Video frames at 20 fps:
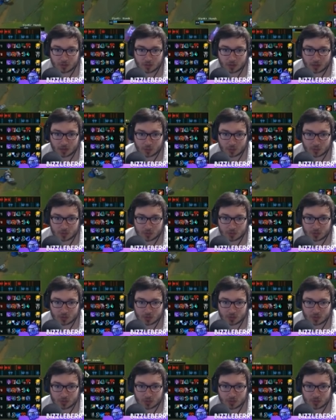Adequate
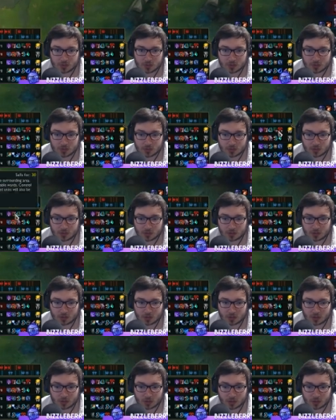Zhonya's.
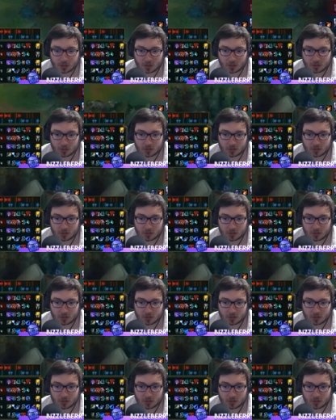Okay.